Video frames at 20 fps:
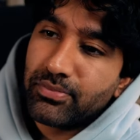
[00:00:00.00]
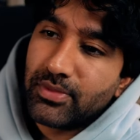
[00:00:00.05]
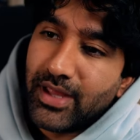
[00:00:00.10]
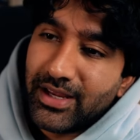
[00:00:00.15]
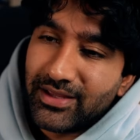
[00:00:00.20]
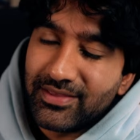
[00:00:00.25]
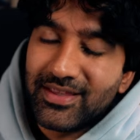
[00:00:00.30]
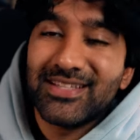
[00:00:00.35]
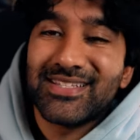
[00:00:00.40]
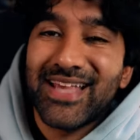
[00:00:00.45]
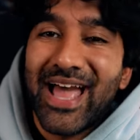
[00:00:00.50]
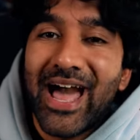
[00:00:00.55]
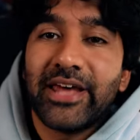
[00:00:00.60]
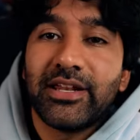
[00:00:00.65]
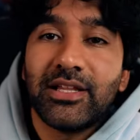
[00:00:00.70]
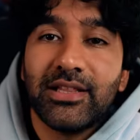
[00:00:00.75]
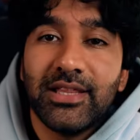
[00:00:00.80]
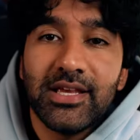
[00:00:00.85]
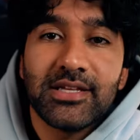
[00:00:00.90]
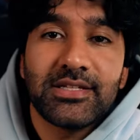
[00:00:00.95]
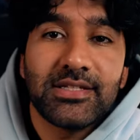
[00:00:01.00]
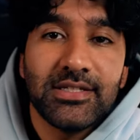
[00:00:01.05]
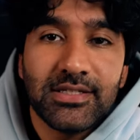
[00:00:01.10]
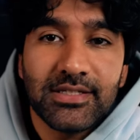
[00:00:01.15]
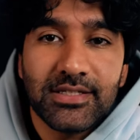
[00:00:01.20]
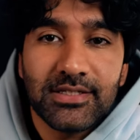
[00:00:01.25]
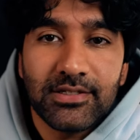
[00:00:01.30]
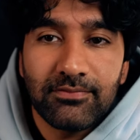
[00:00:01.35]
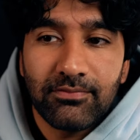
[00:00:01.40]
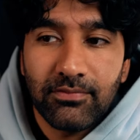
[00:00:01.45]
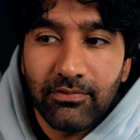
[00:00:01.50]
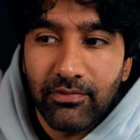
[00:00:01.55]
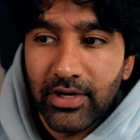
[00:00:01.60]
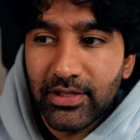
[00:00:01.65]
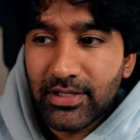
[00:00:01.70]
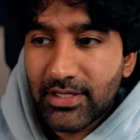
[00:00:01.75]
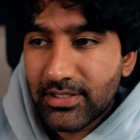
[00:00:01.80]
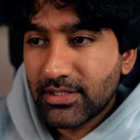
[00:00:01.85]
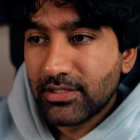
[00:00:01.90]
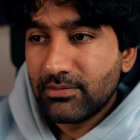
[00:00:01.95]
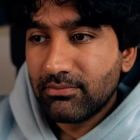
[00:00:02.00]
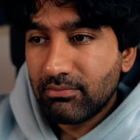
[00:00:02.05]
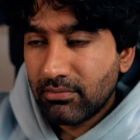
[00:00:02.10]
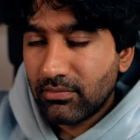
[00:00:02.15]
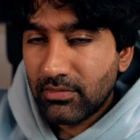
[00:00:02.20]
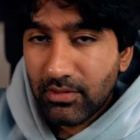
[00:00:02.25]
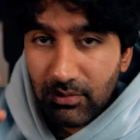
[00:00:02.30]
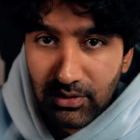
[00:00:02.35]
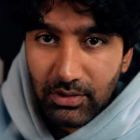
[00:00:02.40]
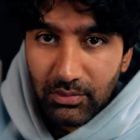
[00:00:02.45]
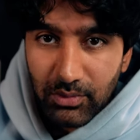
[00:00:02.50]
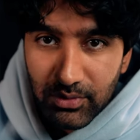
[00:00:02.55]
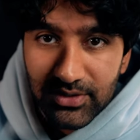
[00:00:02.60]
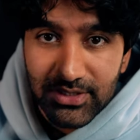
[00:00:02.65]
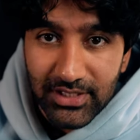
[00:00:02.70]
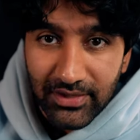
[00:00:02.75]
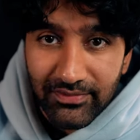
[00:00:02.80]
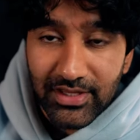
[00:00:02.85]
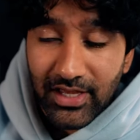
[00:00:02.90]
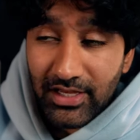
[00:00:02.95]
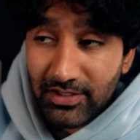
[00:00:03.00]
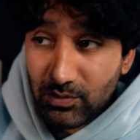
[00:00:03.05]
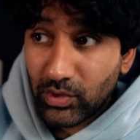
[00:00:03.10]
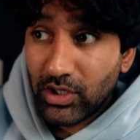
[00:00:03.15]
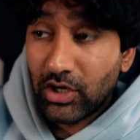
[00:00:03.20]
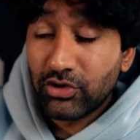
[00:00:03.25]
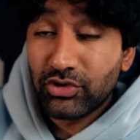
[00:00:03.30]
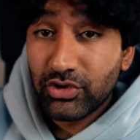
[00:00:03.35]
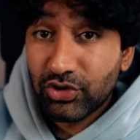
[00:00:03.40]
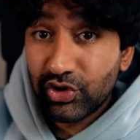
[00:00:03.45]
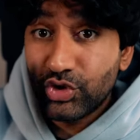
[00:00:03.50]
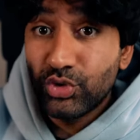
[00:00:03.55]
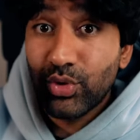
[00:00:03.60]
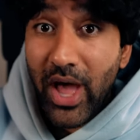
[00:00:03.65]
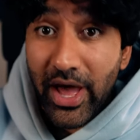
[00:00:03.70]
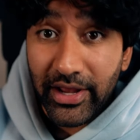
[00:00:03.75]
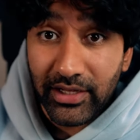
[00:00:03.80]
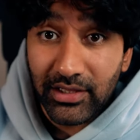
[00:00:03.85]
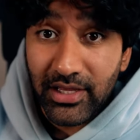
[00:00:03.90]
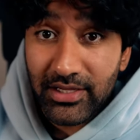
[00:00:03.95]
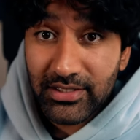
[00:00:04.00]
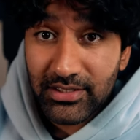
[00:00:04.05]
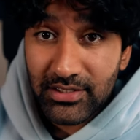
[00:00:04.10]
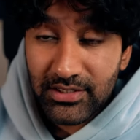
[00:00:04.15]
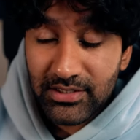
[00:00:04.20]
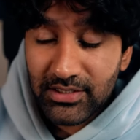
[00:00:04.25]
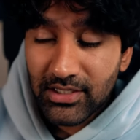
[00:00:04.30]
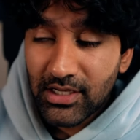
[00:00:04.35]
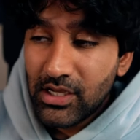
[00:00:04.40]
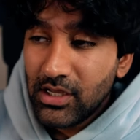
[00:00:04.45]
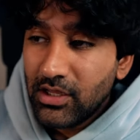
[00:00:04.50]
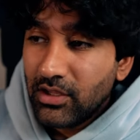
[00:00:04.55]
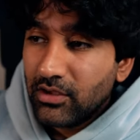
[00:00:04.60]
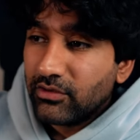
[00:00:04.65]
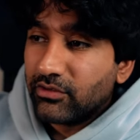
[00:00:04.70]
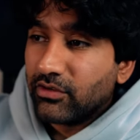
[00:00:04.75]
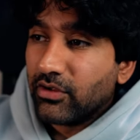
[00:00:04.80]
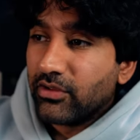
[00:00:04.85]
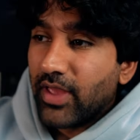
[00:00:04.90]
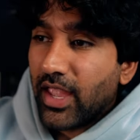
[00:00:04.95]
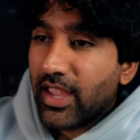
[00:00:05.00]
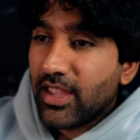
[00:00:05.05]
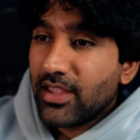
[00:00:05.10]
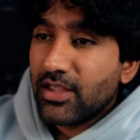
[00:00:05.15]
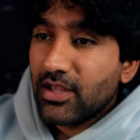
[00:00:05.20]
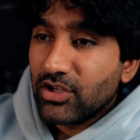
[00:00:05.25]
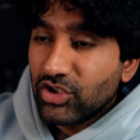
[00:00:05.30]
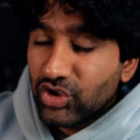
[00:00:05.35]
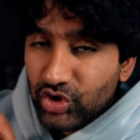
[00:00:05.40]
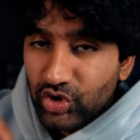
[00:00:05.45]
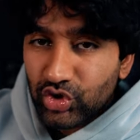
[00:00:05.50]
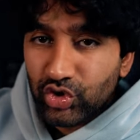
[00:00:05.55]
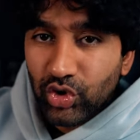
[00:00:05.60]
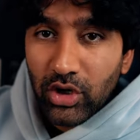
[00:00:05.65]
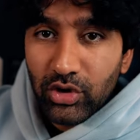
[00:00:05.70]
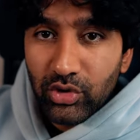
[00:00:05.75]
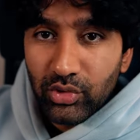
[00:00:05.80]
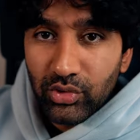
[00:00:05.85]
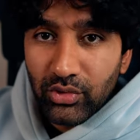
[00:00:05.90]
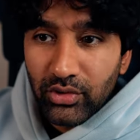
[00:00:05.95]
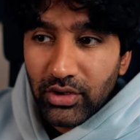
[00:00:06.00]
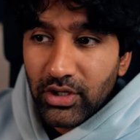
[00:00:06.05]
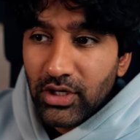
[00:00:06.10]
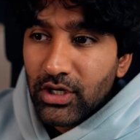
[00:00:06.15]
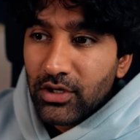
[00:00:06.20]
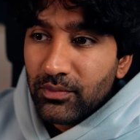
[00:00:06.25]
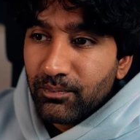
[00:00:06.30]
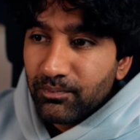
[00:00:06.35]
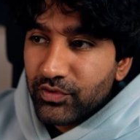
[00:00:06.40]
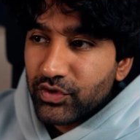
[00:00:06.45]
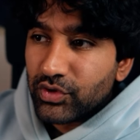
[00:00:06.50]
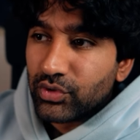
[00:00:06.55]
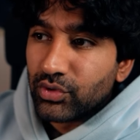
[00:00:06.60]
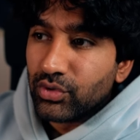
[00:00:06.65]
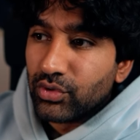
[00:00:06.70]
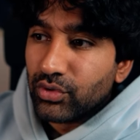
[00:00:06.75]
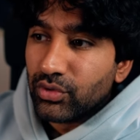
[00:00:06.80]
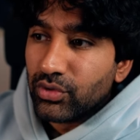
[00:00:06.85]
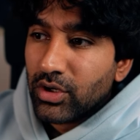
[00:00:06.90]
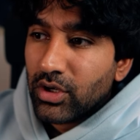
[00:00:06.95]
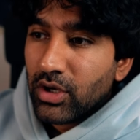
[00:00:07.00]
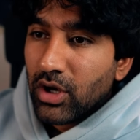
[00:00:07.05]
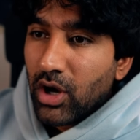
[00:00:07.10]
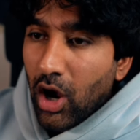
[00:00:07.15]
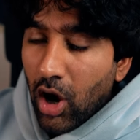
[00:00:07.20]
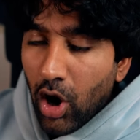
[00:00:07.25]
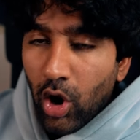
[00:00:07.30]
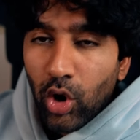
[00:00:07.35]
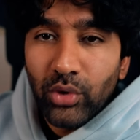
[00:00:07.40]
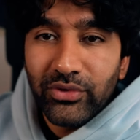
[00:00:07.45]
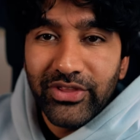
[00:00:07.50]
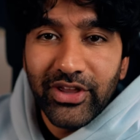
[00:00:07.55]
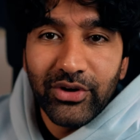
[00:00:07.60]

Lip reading: like these adolescents, right? There was 7,102 adolescents. So they struggled to hold